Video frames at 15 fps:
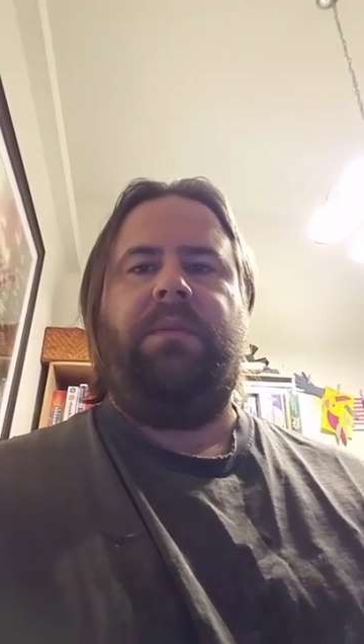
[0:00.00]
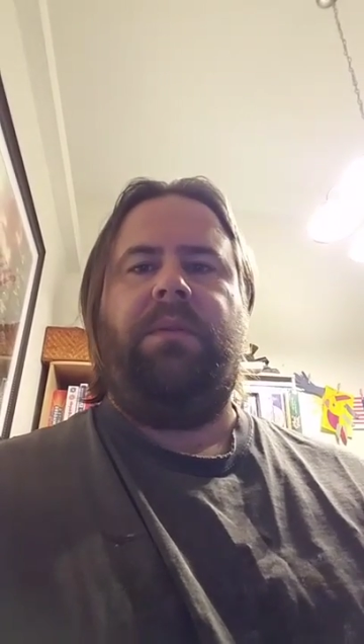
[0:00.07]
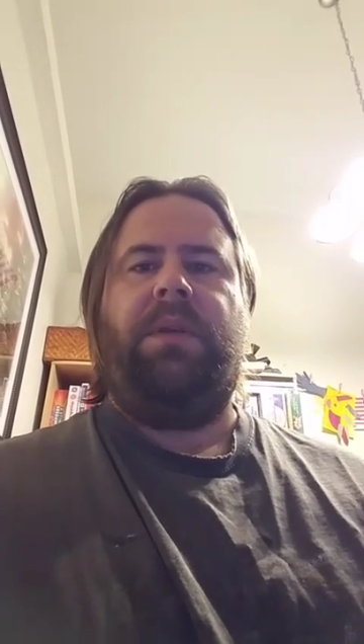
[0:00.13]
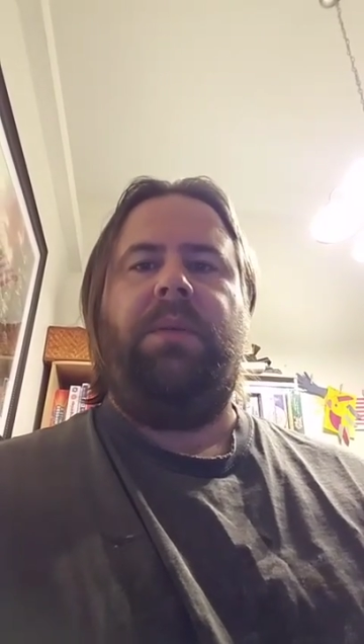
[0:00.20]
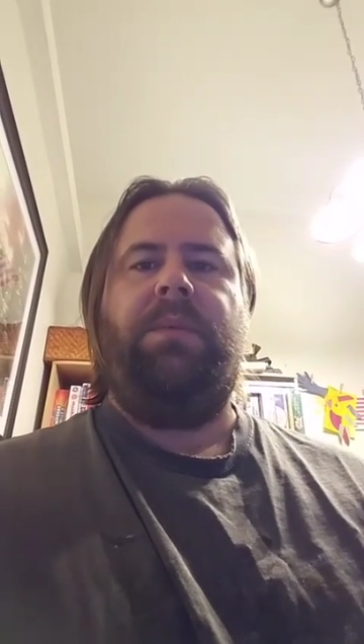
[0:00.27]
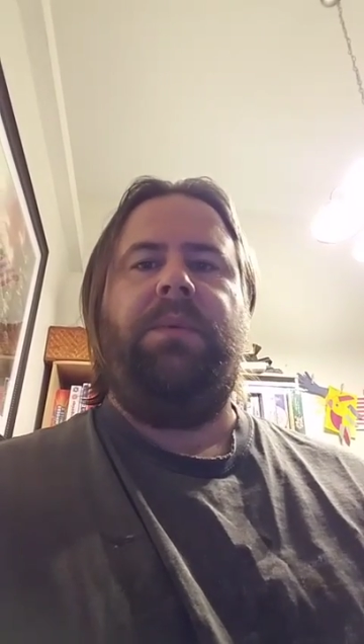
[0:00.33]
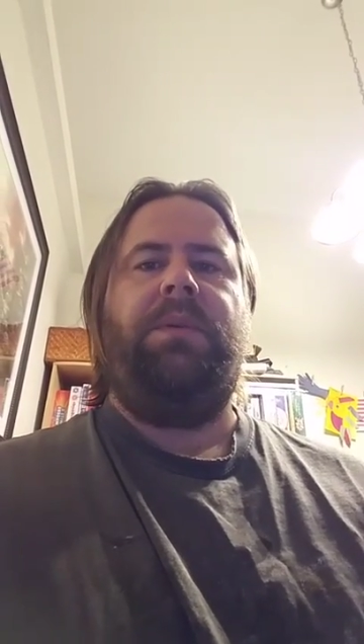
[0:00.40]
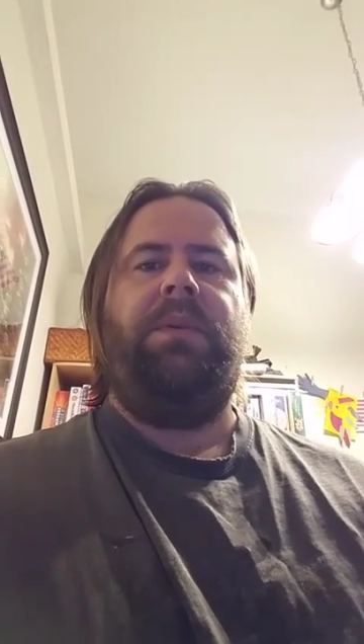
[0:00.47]
or
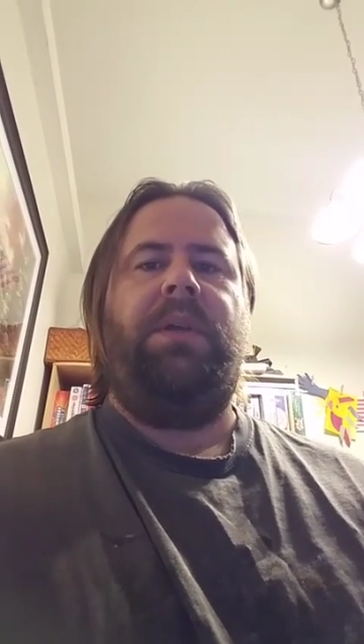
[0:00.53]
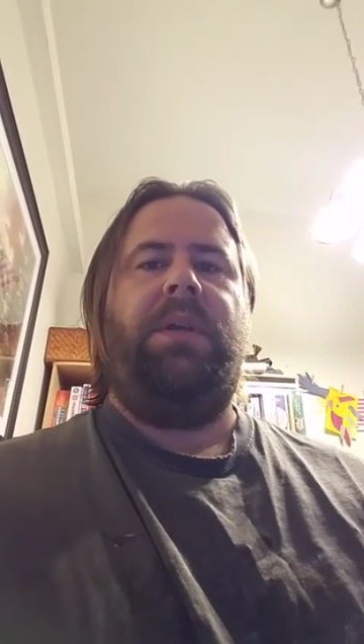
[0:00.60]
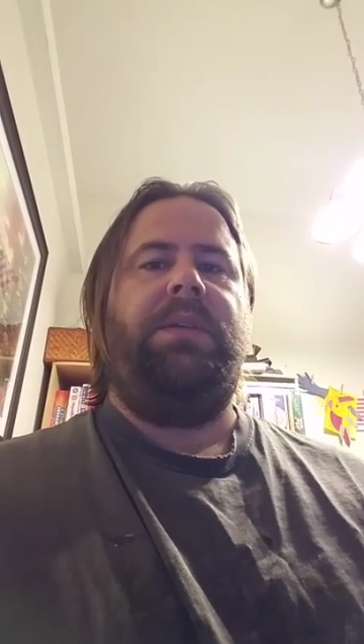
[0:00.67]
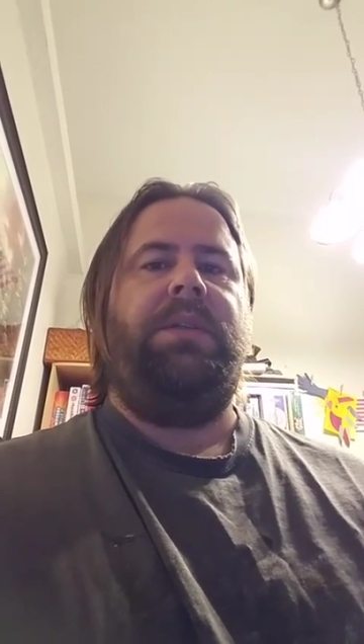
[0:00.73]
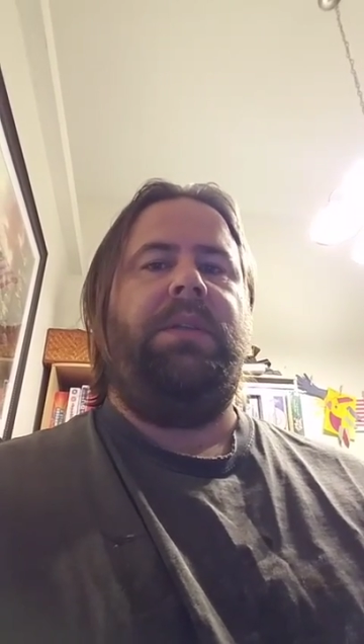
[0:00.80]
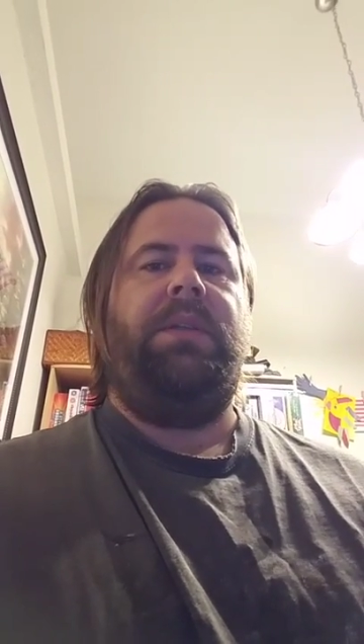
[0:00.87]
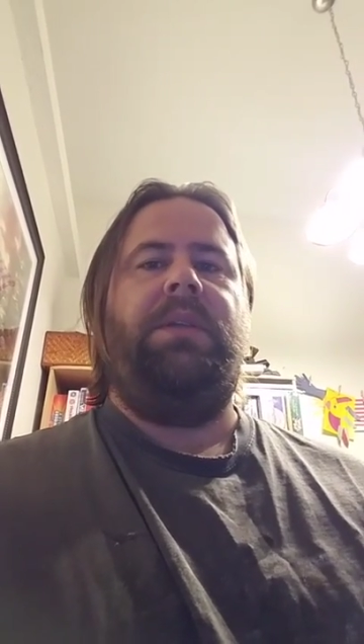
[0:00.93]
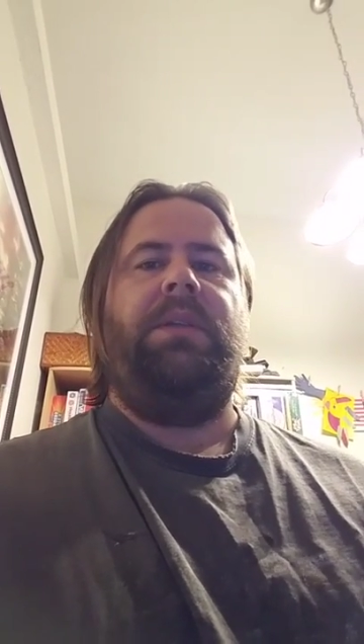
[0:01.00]
chemistry
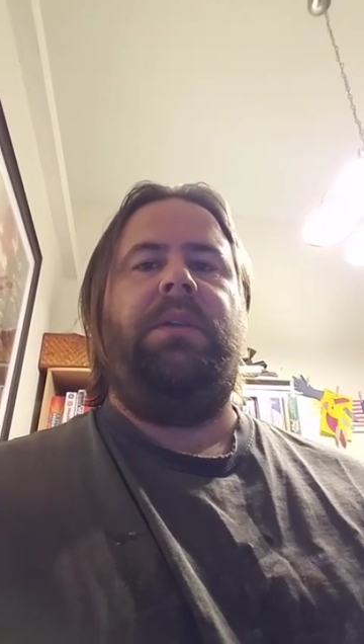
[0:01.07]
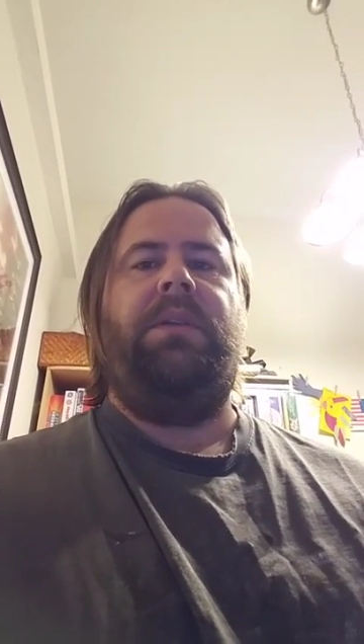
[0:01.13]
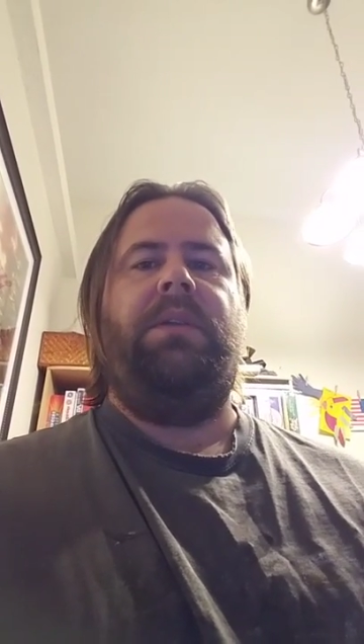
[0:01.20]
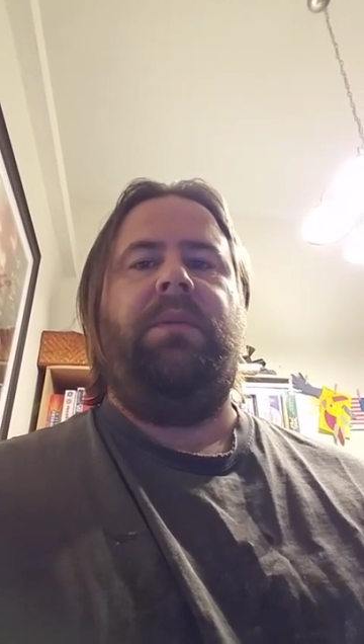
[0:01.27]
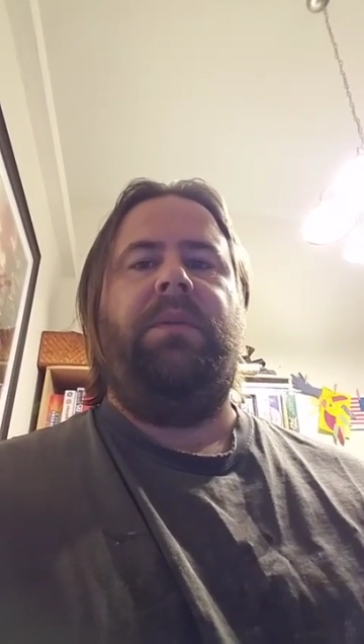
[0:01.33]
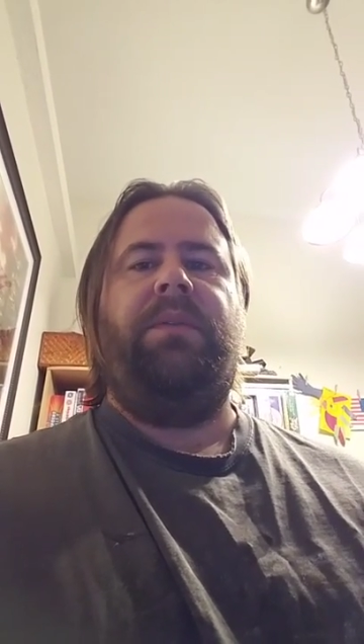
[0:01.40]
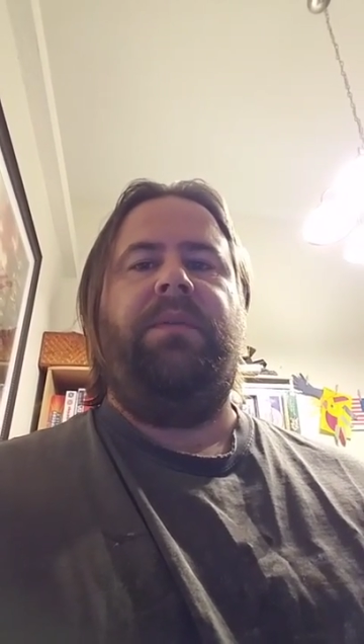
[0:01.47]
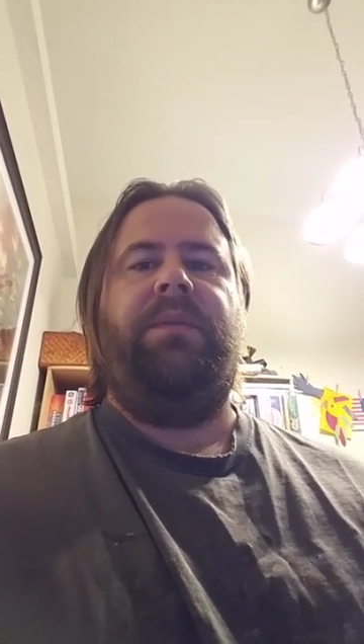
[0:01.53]
has nothing to
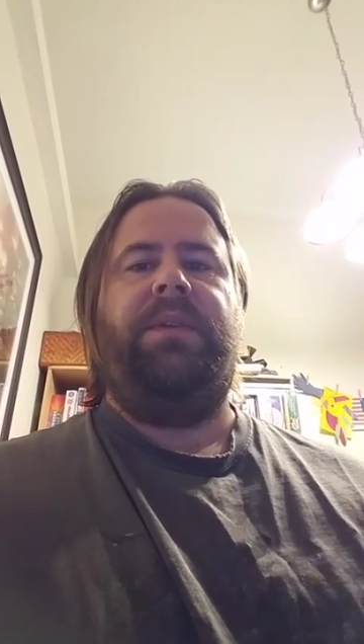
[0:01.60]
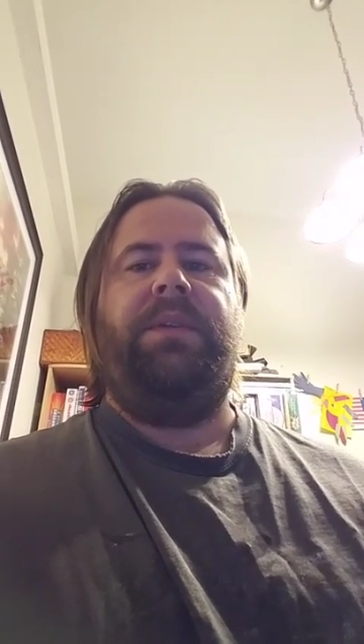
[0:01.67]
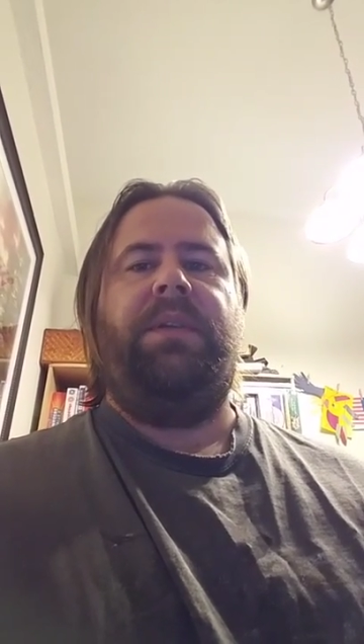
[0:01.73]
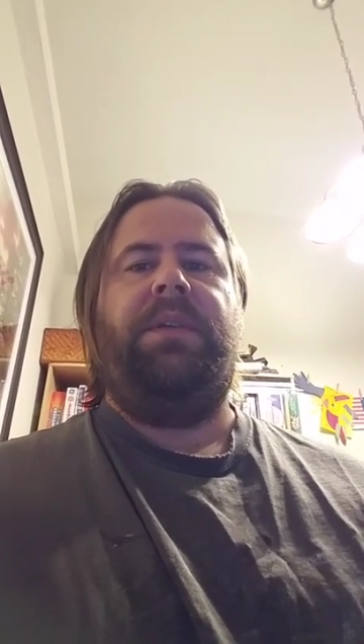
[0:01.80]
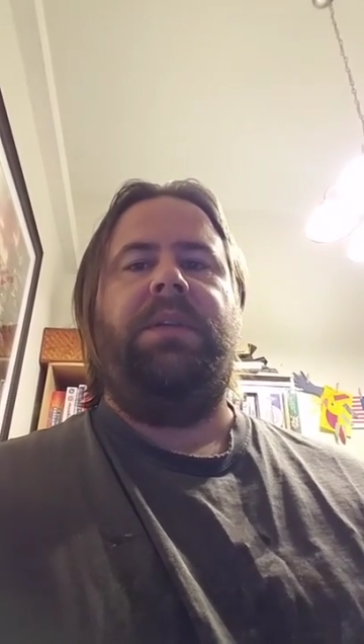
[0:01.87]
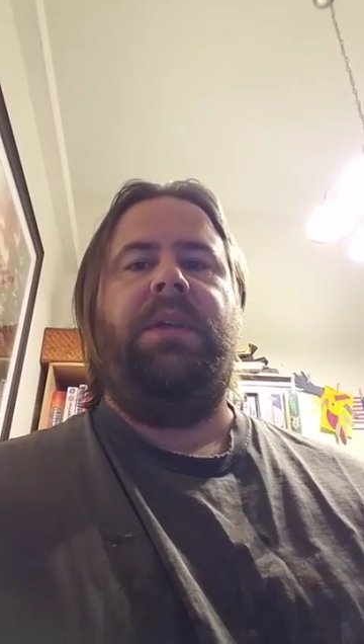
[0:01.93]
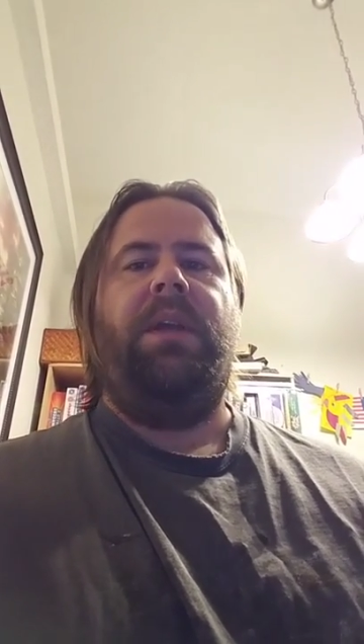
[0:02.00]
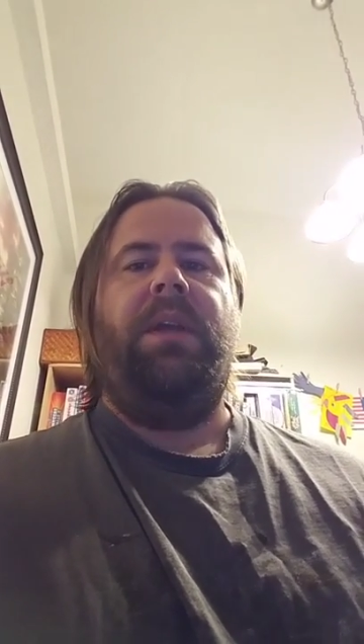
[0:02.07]
do with
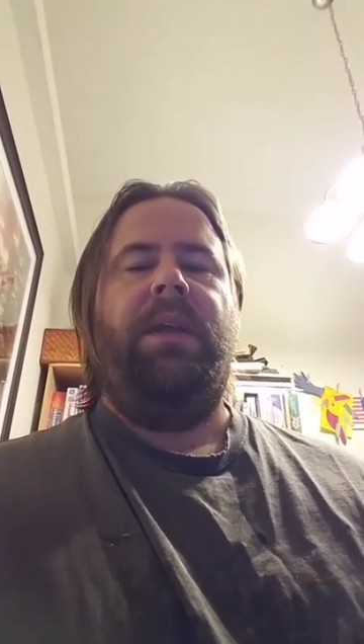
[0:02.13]
physics.